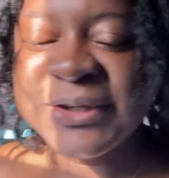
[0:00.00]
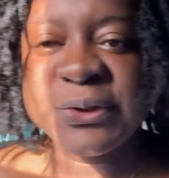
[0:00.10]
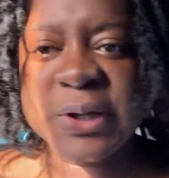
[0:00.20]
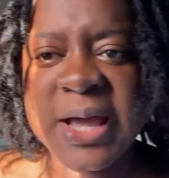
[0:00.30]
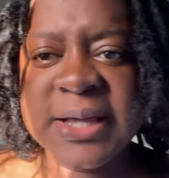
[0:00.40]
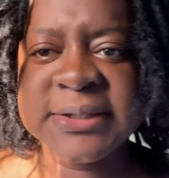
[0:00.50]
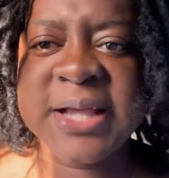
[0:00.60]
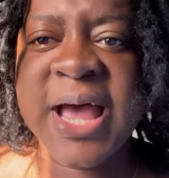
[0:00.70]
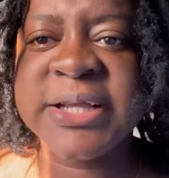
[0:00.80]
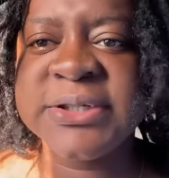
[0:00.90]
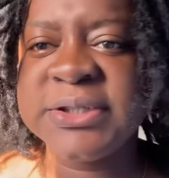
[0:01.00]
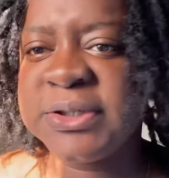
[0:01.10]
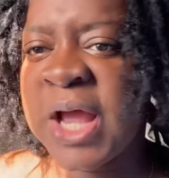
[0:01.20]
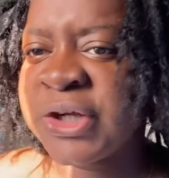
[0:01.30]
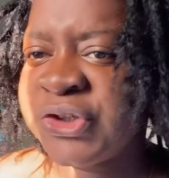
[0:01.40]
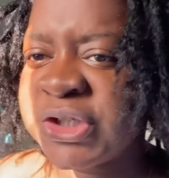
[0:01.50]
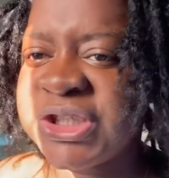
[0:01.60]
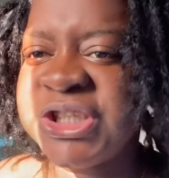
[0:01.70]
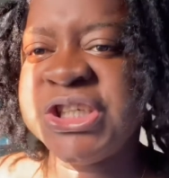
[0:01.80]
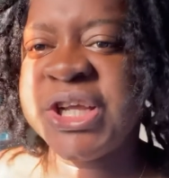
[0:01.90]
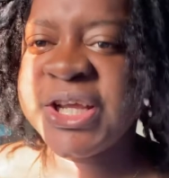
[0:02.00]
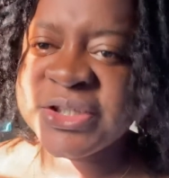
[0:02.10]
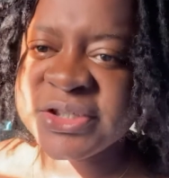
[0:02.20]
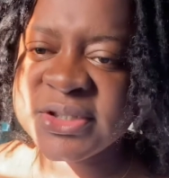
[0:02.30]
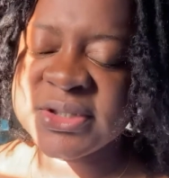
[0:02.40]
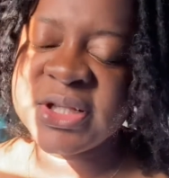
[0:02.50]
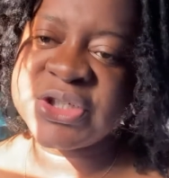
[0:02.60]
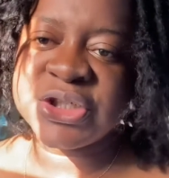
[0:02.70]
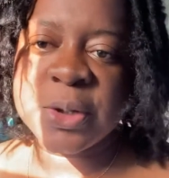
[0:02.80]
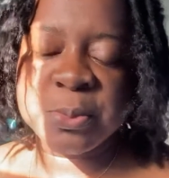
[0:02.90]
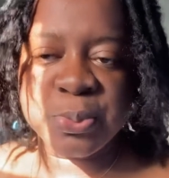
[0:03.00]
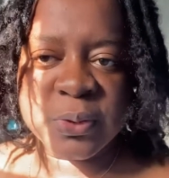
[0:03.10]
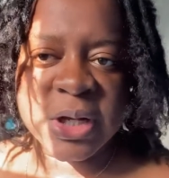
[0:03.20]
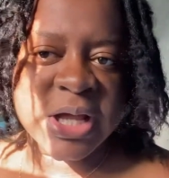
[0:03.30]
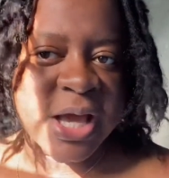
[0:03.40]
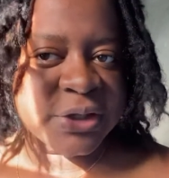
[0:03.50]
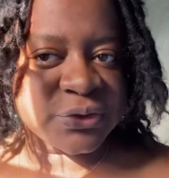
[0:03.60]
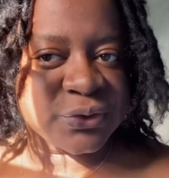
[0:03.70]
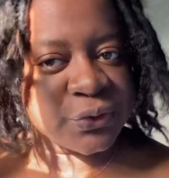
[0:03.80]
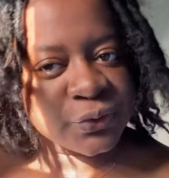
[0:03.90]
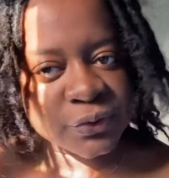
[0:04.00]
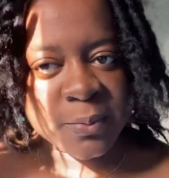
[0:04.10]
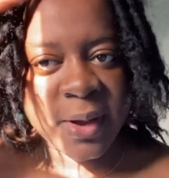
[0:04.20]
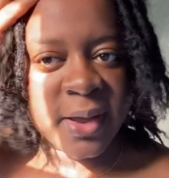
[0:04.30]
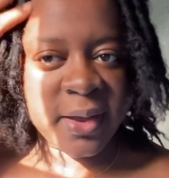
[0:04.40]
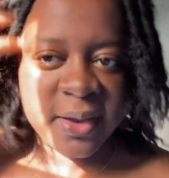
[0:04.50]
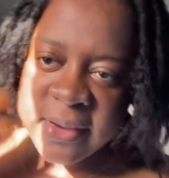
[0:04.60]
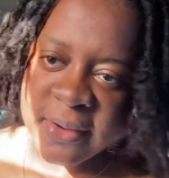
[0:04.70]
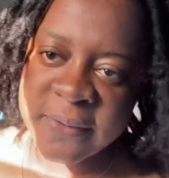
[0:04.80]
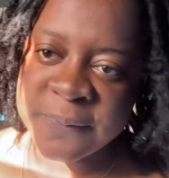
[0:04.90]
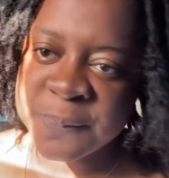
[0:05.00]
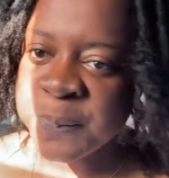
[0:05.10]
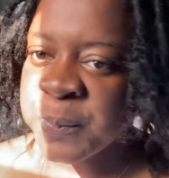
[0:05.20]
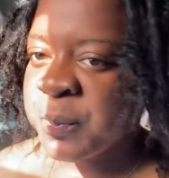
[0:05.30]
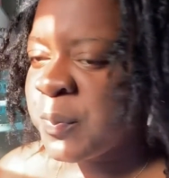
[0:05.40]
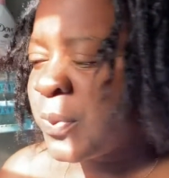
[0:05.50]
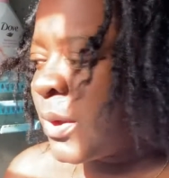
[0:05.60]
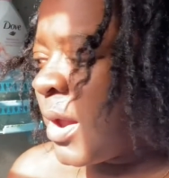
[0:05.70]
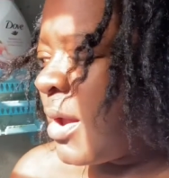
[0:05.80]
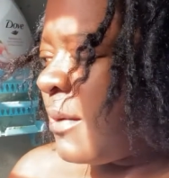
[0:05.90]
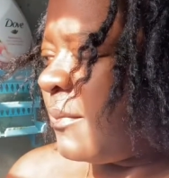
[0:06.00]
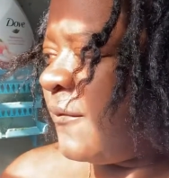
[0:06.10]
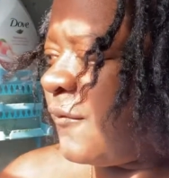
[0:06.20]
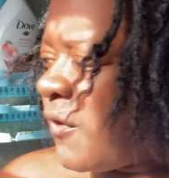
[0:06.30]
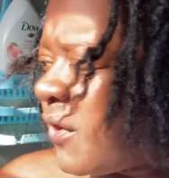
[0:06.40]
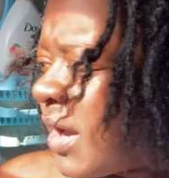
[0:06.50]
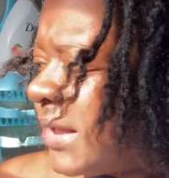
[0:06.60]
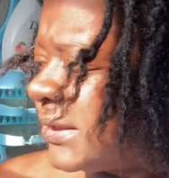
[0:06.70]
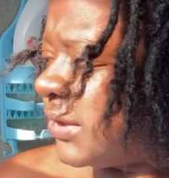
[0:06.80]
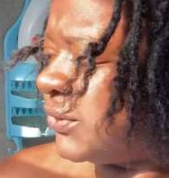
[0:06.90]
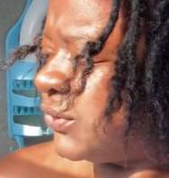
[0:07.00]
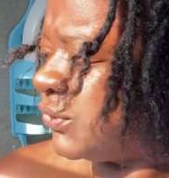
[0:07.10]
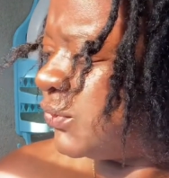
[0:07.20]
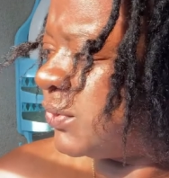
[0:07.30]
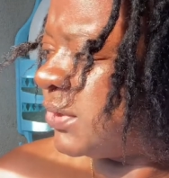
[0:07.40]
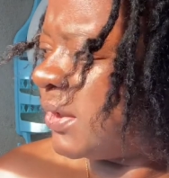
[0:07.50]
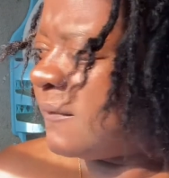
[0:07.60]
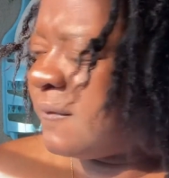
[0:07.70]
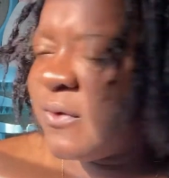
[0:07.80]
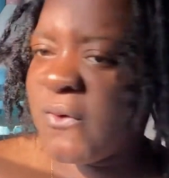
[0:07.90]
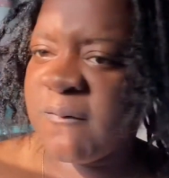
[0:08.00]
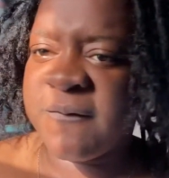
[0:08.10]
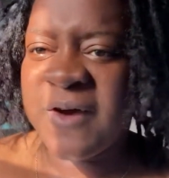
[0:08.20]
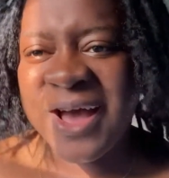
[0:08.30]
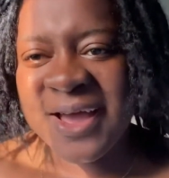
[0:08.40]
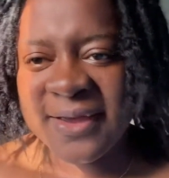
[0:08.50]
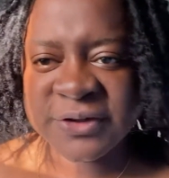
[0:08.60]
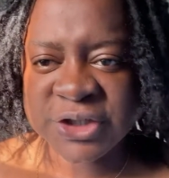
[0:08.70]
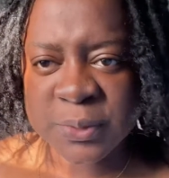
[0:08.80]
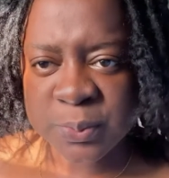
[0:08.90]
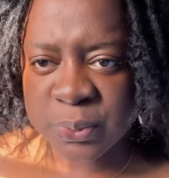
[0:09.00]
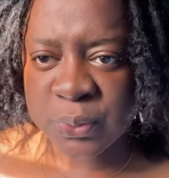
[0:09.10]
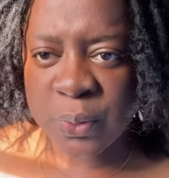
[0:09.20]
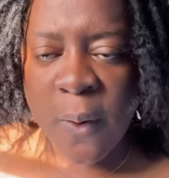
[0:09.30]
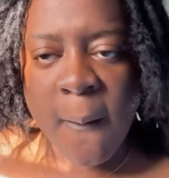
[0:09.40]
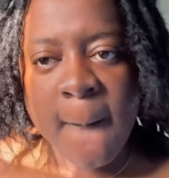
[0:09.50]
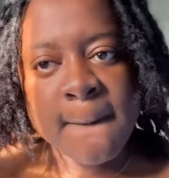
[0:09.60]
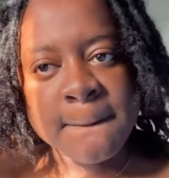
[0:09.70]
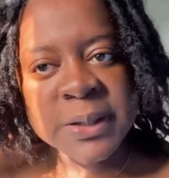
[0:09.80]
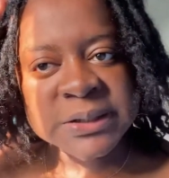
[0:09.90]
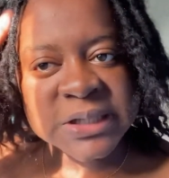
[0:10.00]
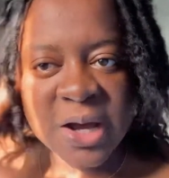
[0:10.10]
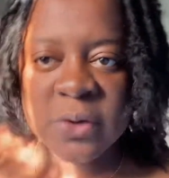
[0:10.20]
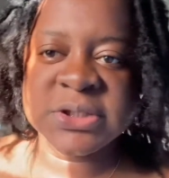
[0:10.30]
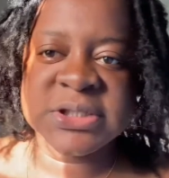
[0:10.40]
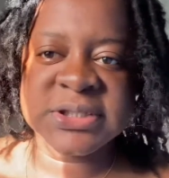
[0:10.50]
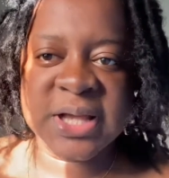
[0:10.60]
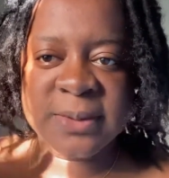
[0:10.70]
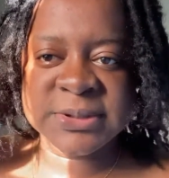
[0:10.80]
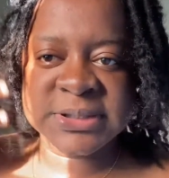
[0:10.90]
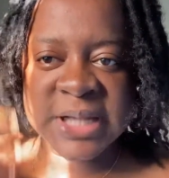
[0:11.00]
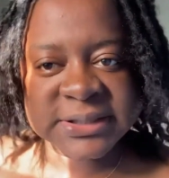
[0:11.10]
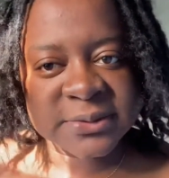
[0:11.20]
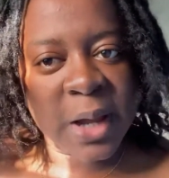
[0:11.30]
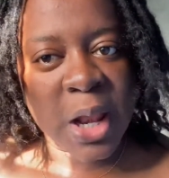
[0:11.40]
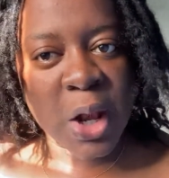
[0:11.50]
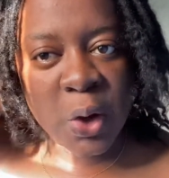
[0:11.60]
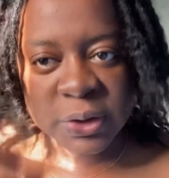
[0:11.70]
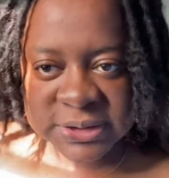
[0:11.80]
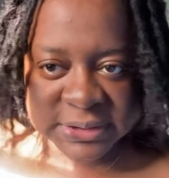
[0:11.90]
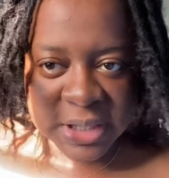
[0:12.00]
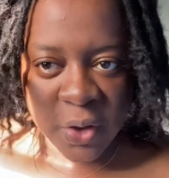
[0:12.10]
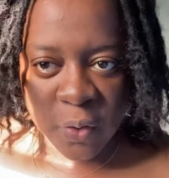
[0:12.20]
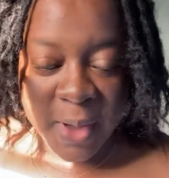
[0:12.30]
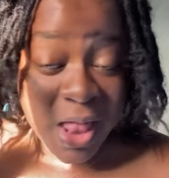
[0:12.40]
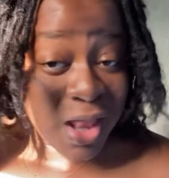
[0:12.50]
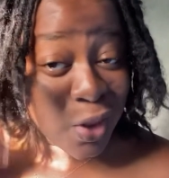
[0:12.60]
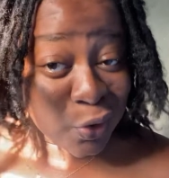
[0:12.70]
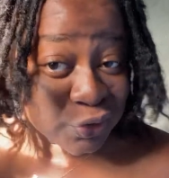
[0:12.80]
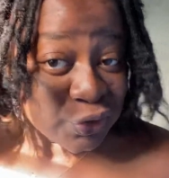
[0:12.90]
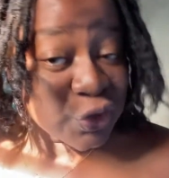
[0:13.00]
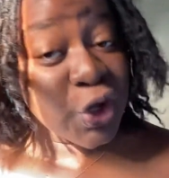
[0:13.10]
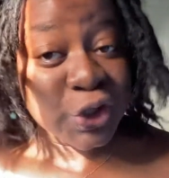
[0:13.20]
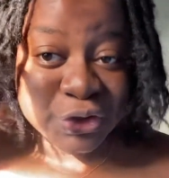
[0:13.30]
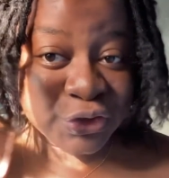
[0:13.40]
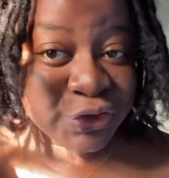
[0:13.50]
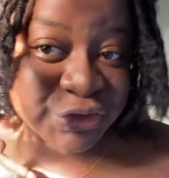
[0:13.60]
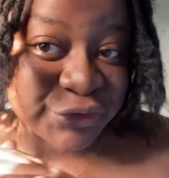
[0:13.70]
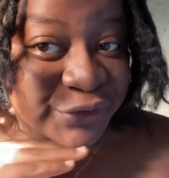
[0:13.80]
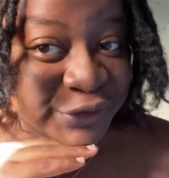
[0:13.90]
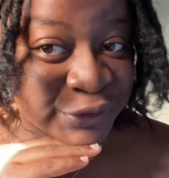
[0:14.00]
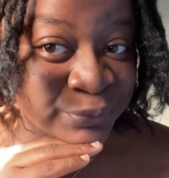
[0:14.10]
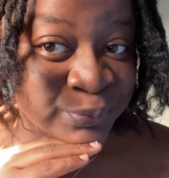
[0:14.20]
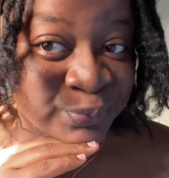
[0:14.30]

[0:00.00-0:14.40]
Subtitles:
guys, I actually changed the shampoo that I used to use on my hair before. Guys, I used to use the VO5 shampoo. But now, since I'm starting my locks now, my locks journey,